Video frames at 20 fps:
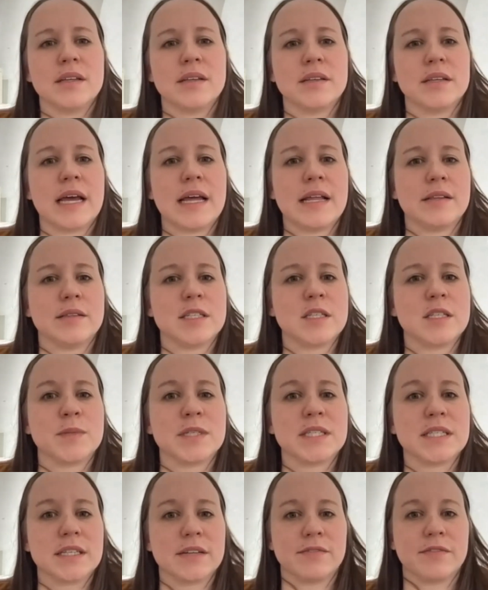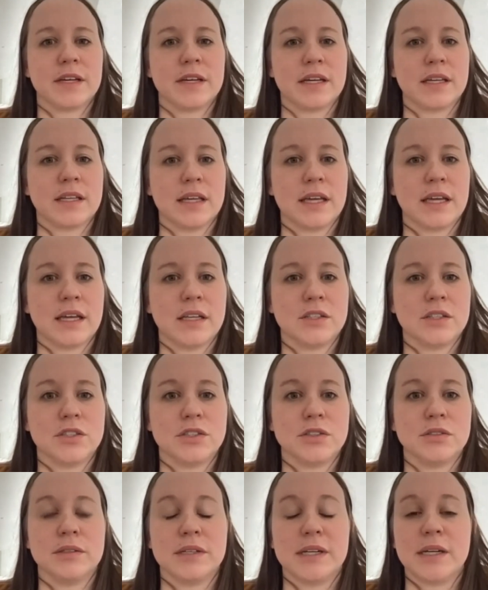And specifically, do
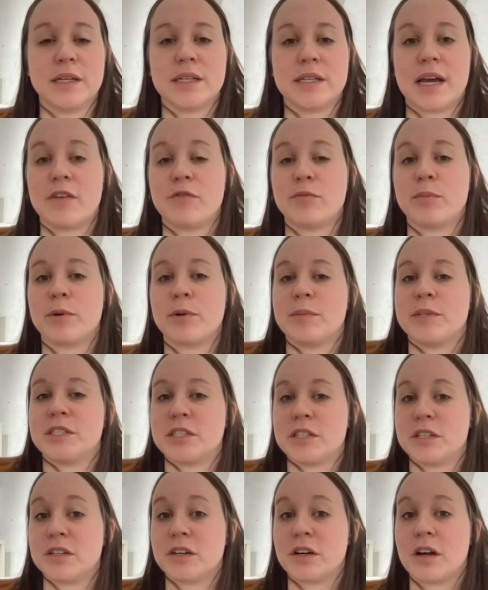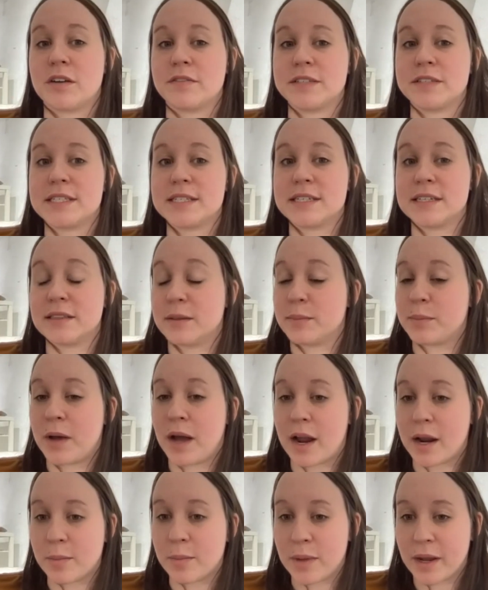you need to have permission to harvest in the
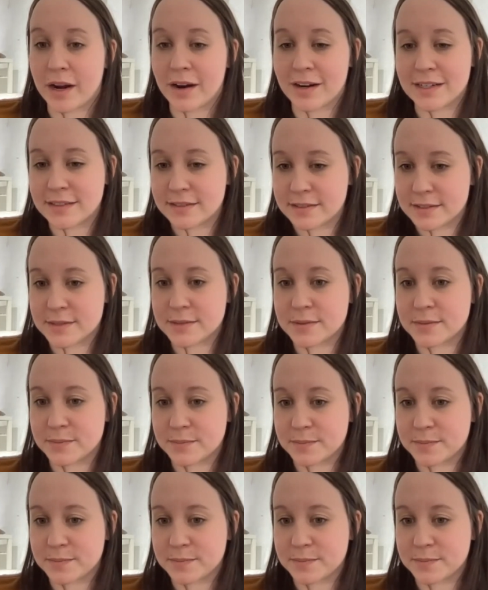Pine Barrens?